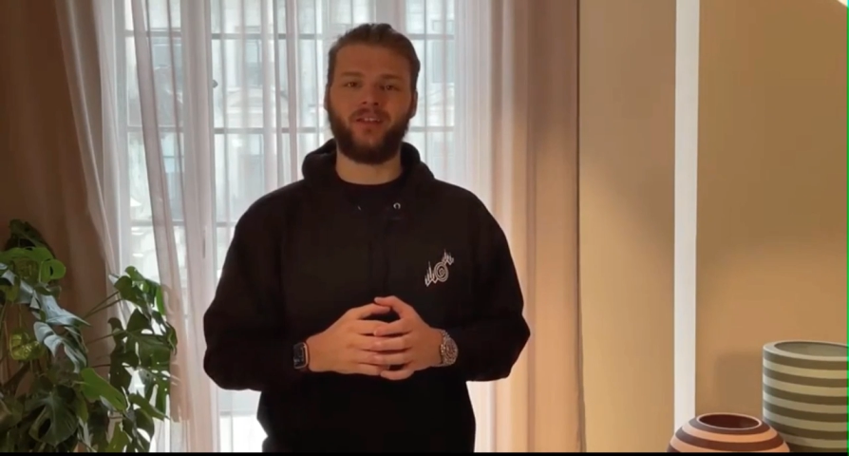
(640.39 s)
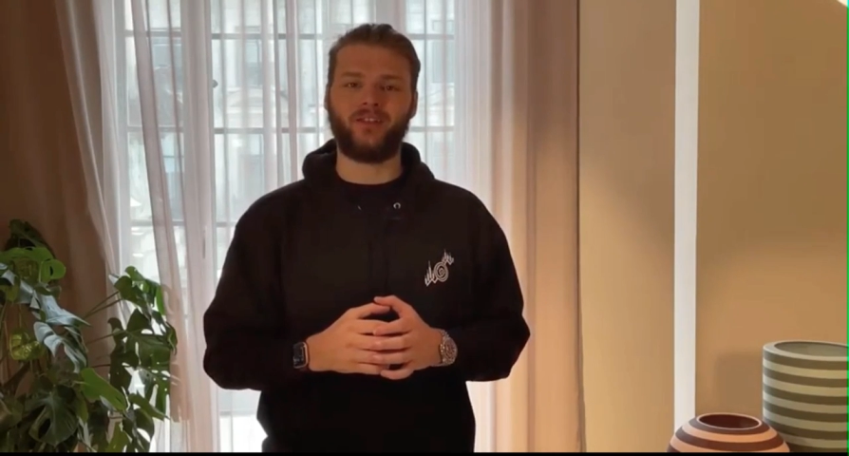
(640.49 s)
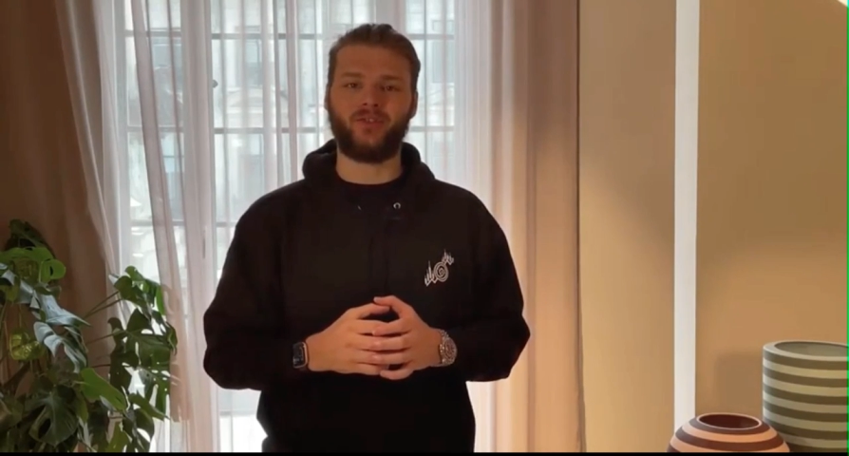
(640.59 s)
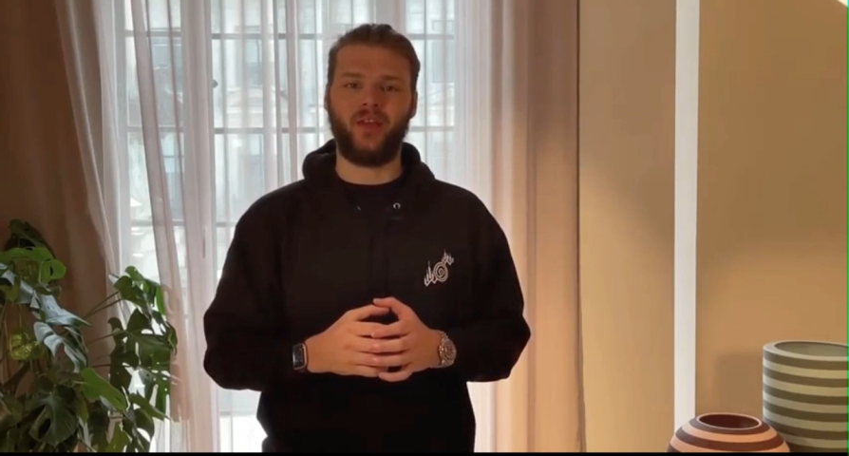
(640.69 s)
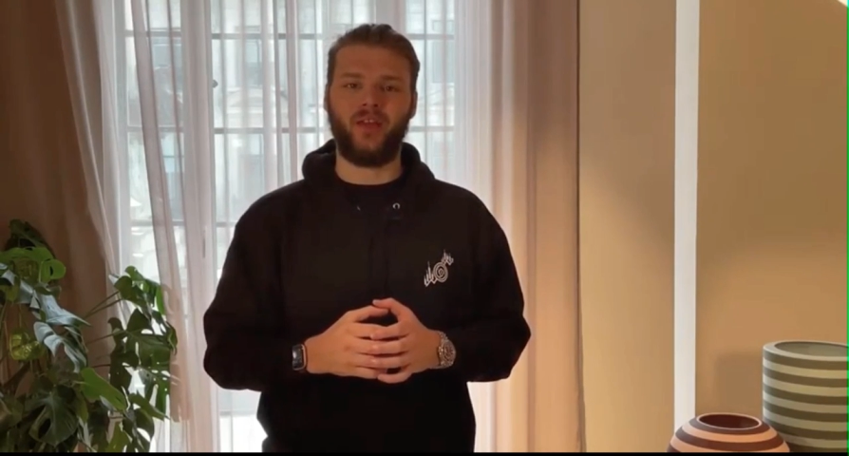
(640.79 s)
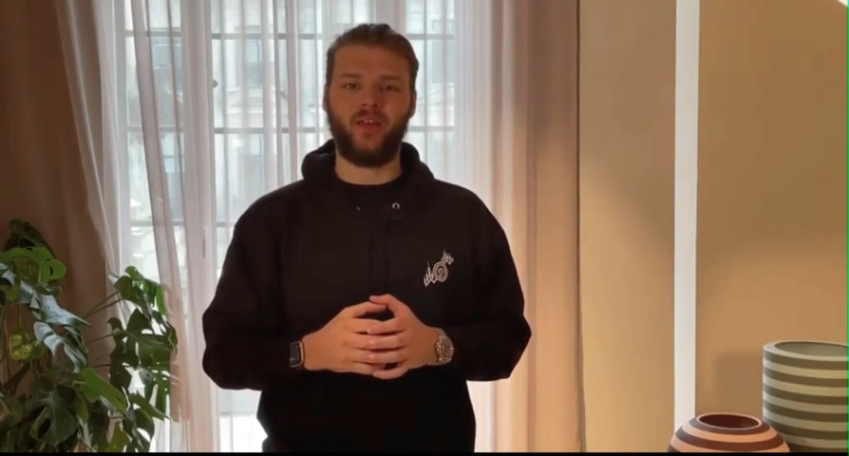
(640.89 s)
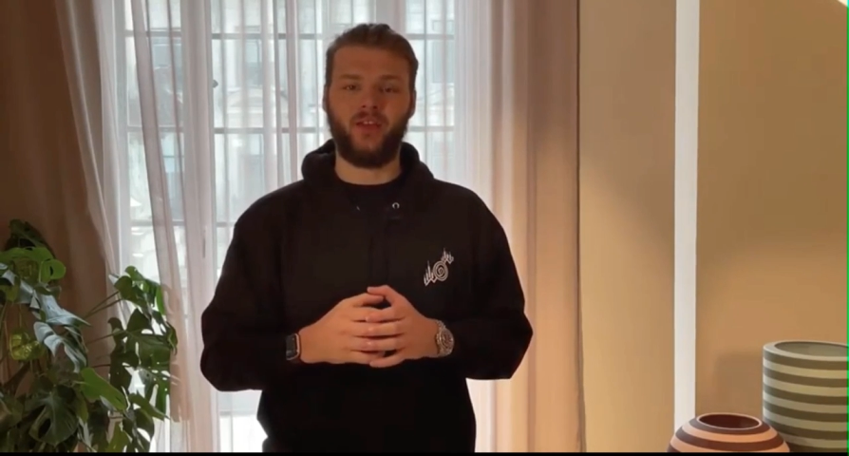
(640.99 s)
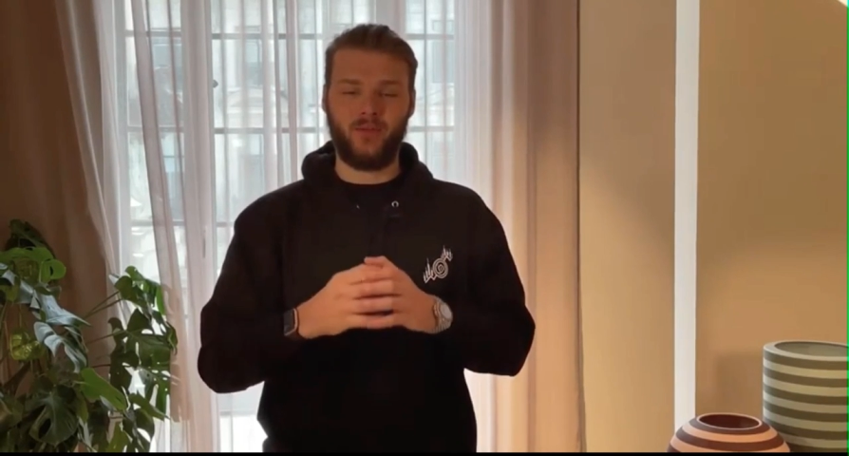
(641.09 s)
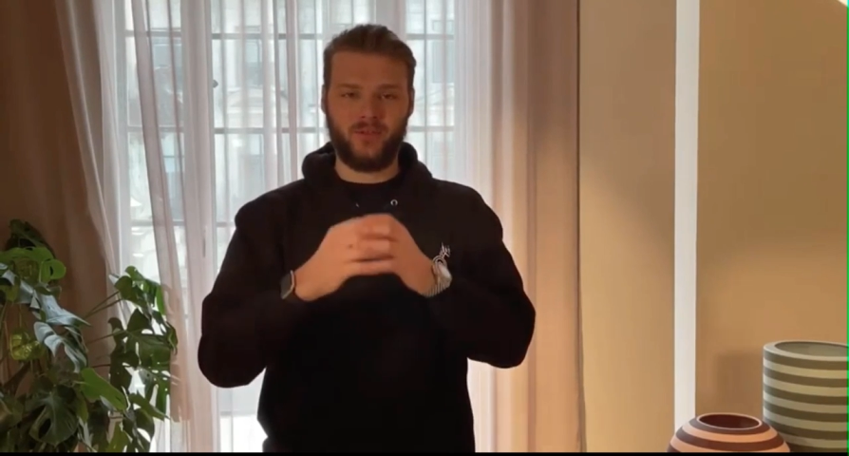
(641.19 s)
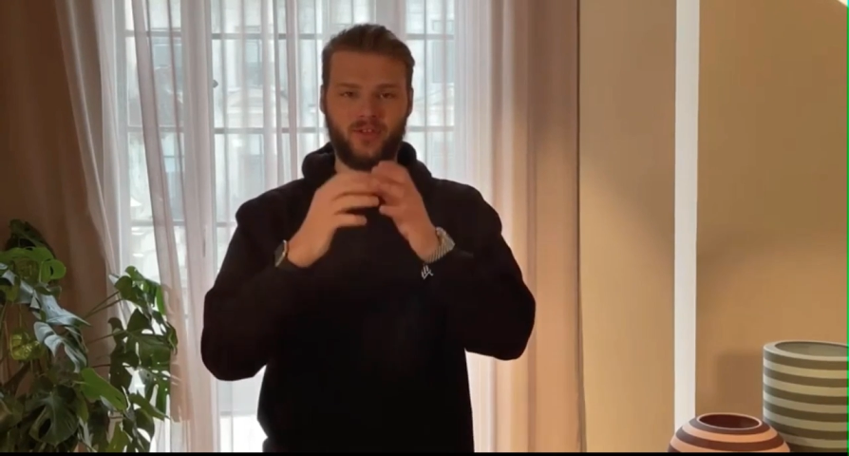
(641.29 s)
you know, people
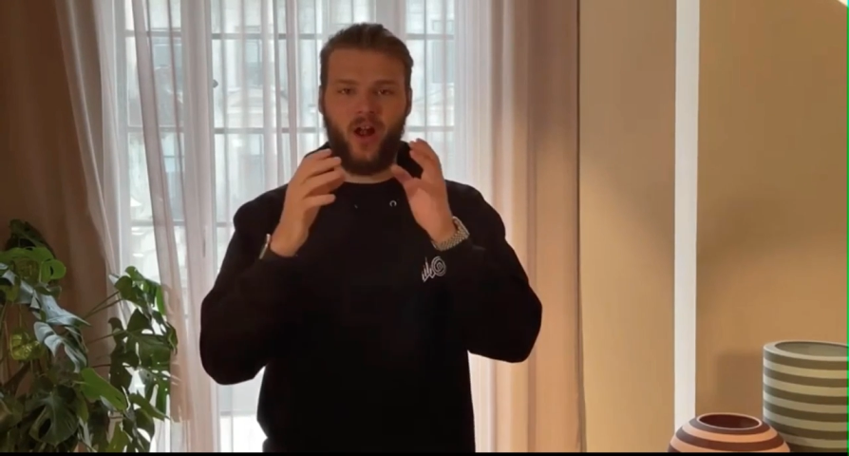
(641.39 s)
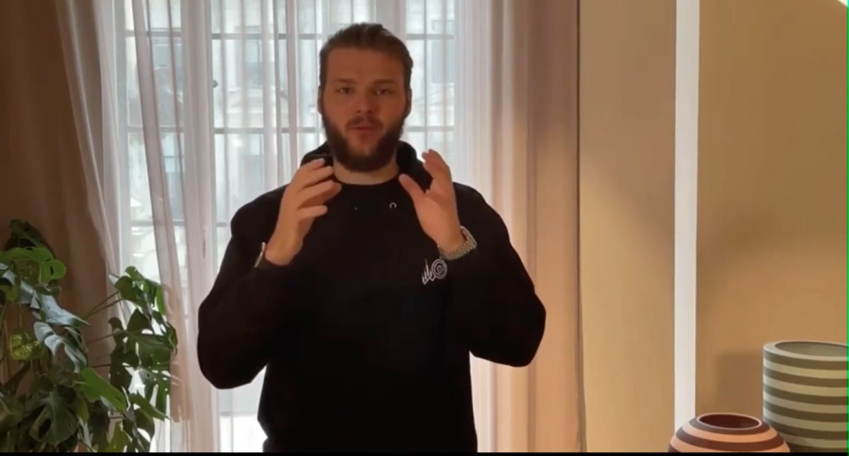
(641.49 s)
outside of that